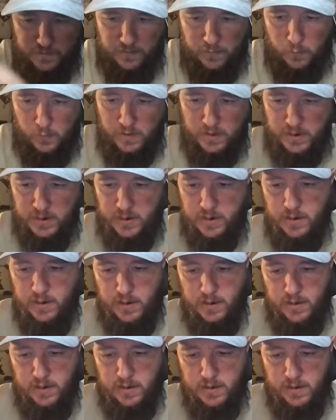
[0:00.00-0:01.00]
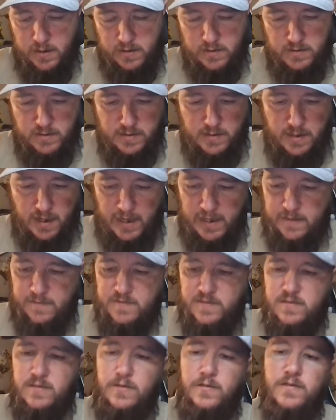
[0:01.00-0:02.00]
40.
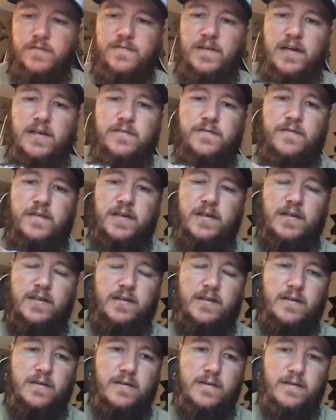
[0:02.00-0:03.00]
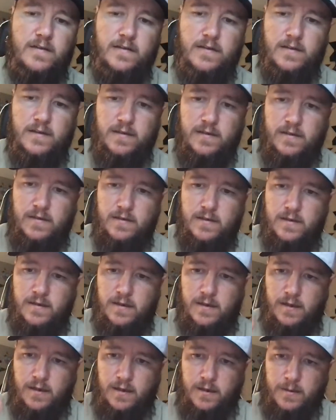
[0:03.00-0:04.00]
Dives 2 to 5 feet.
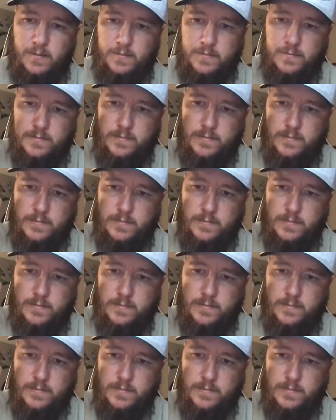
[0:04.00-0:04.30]
Yeah,